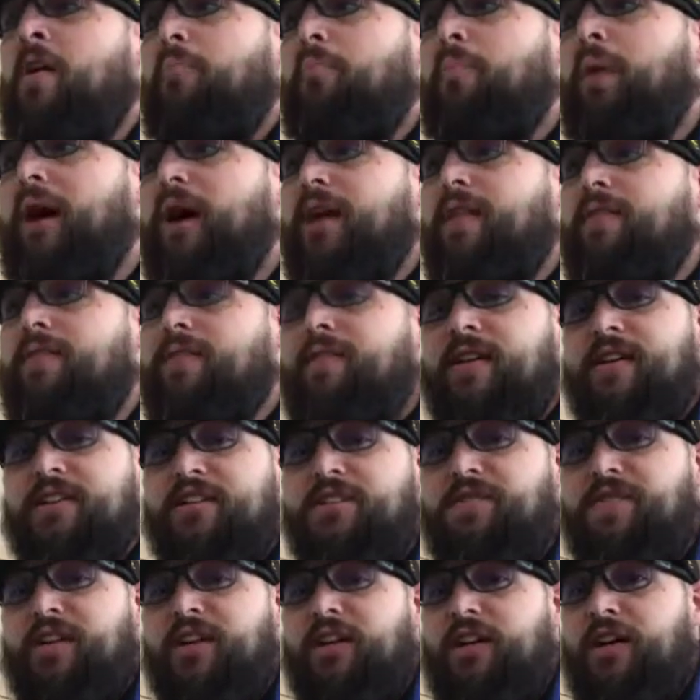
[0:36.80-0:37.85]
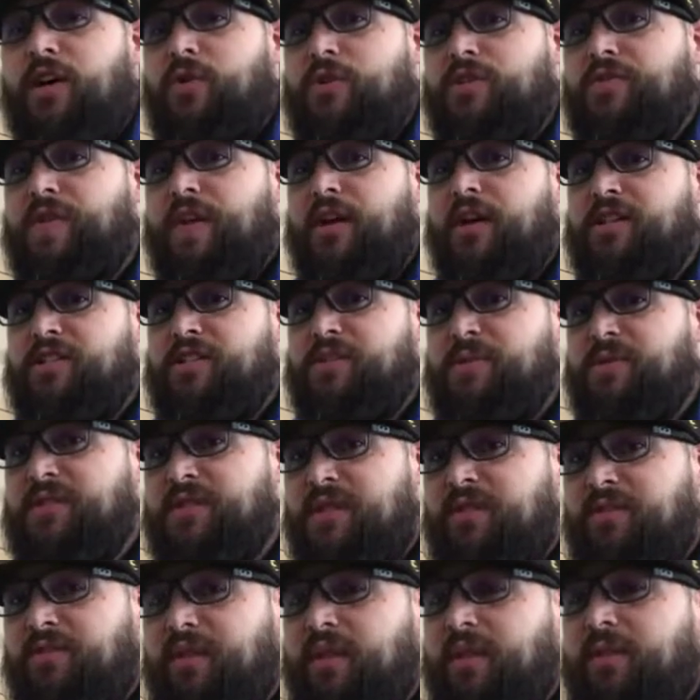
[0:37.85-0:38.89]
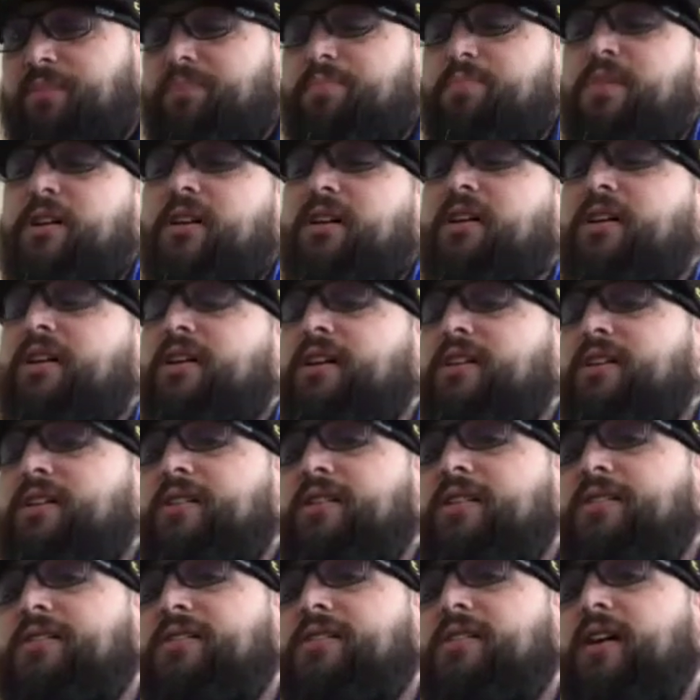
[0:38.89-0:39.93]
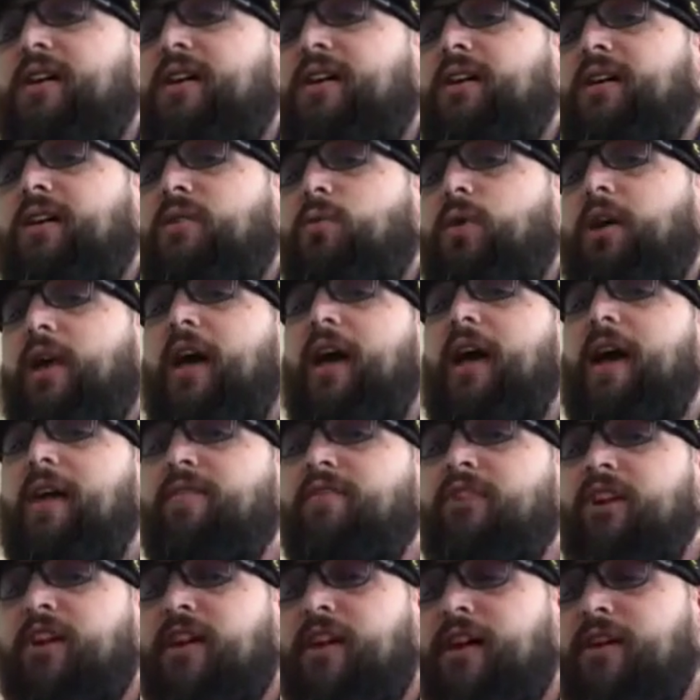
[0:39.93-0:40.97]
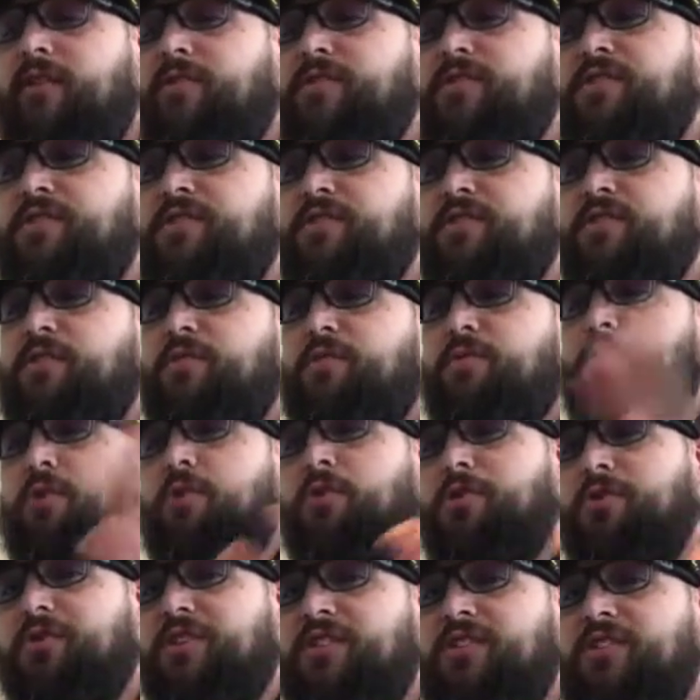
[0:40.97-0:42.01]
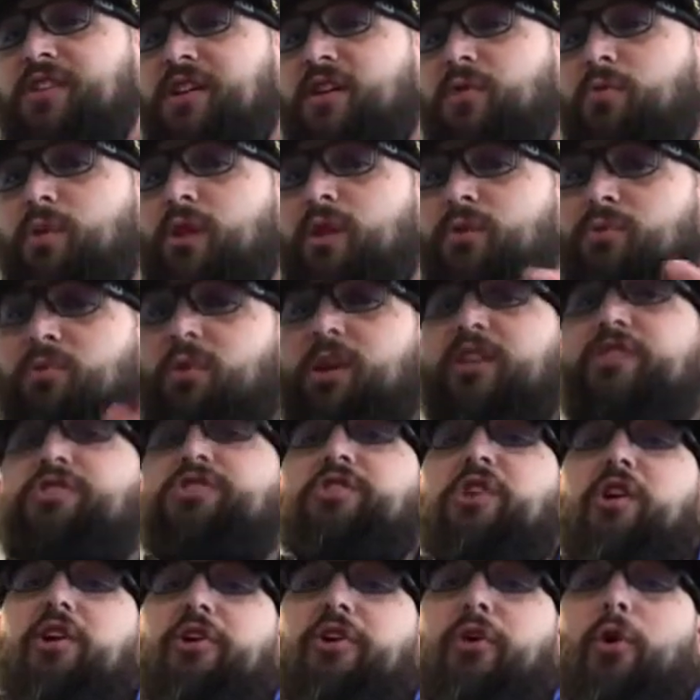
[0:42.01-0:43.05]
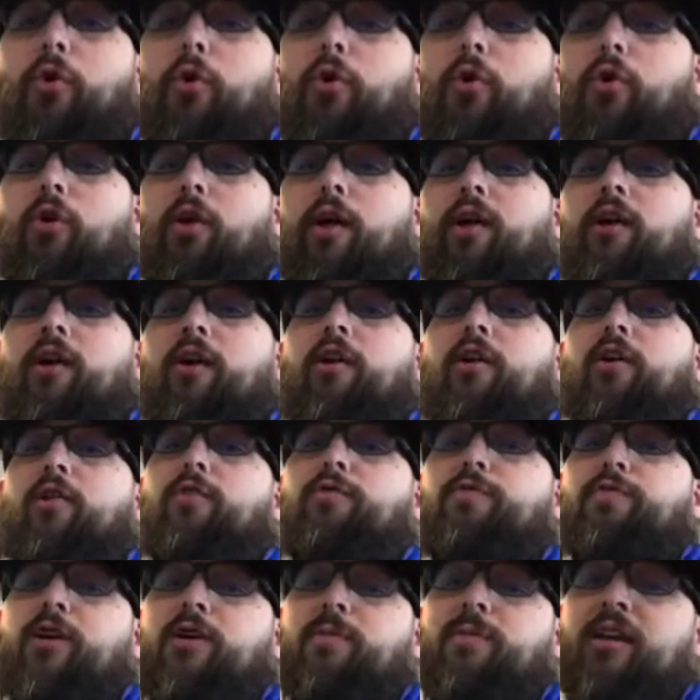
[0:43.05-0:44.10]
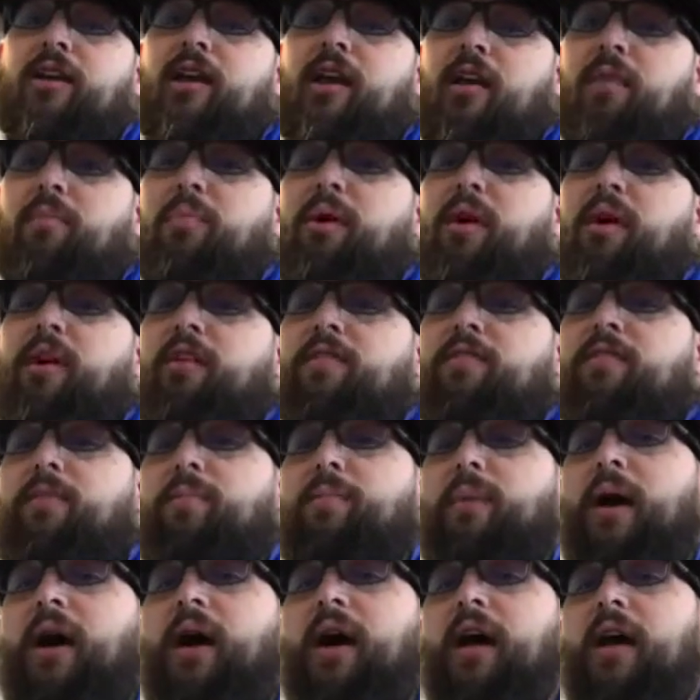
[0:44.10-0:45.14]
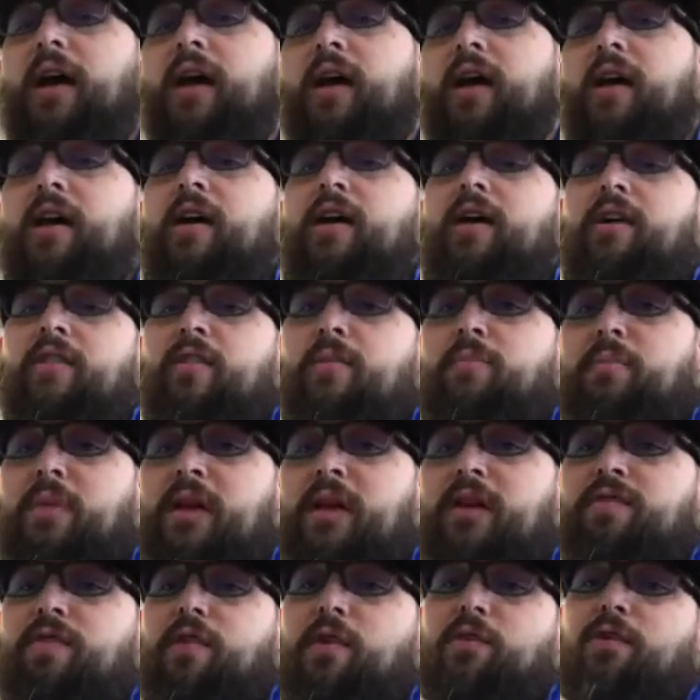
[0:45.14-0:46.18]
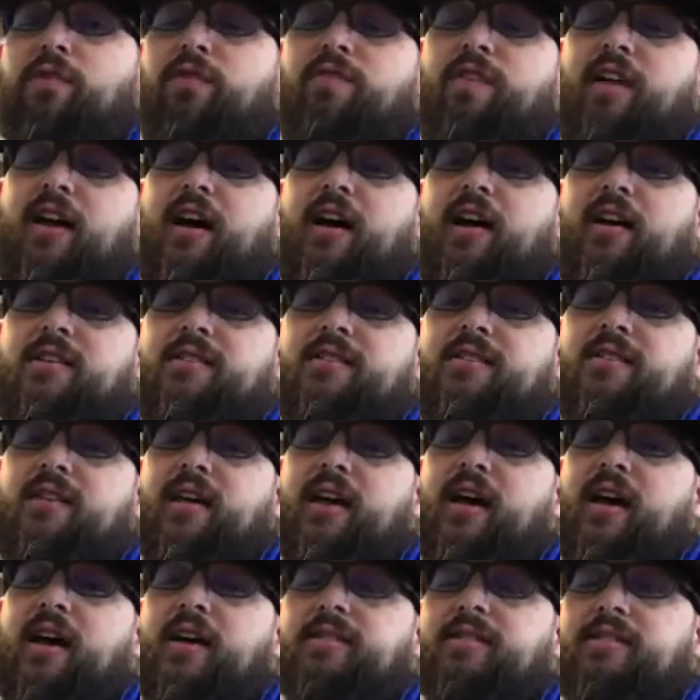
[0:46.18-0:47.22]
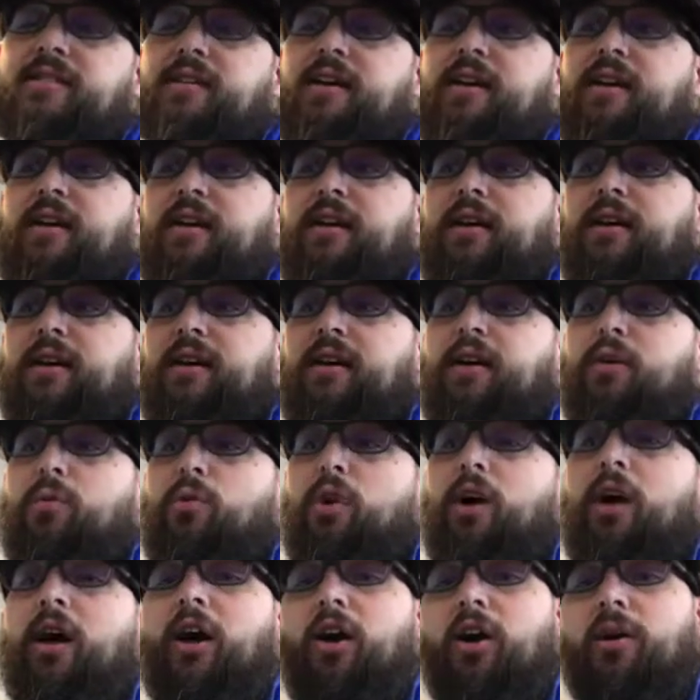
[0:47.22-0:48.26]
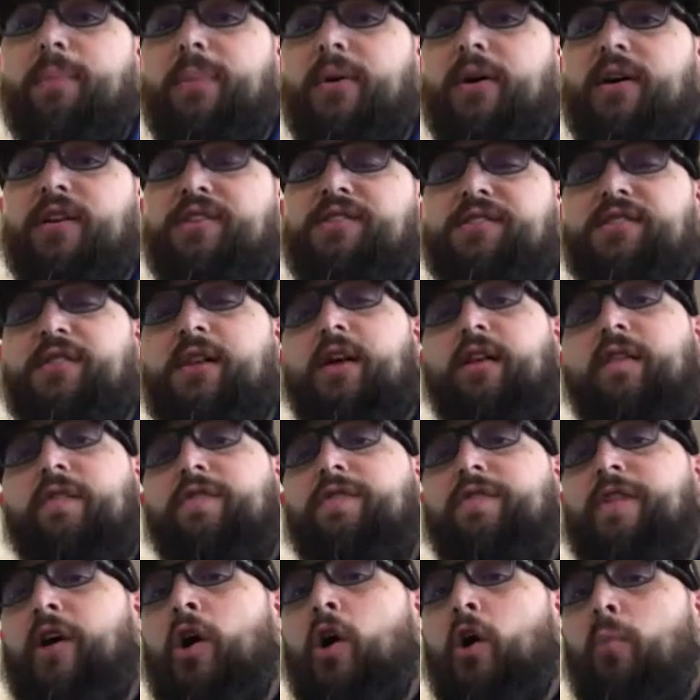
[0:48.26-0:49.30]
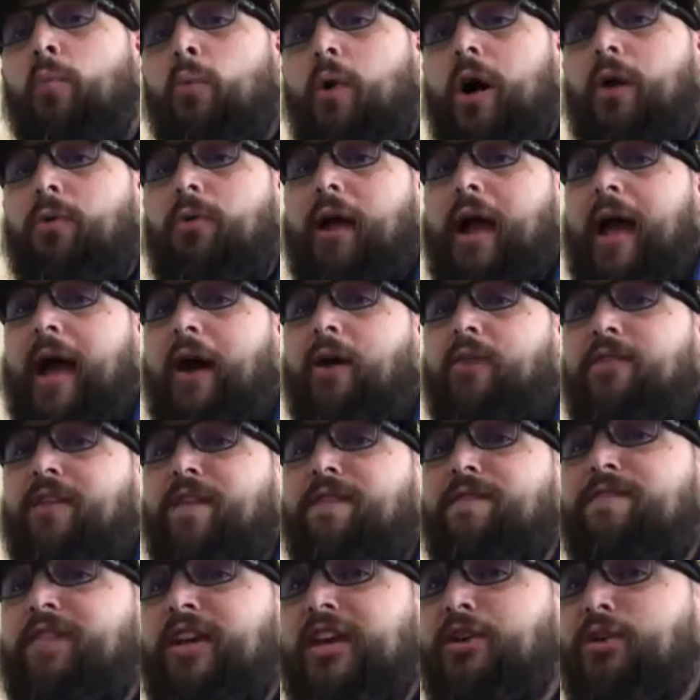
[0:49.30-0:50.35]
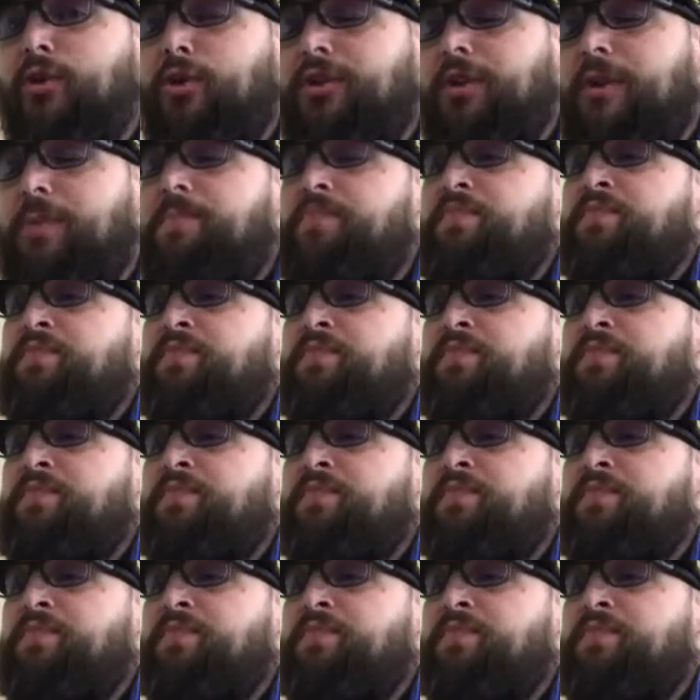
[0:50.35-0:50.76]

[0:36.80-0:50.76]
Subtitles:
But this video is very specific because what I haven't announced to the world is that we reached our goal at our GoFundMe campaign to buy the Mevo device that will help us film while we're out in the field.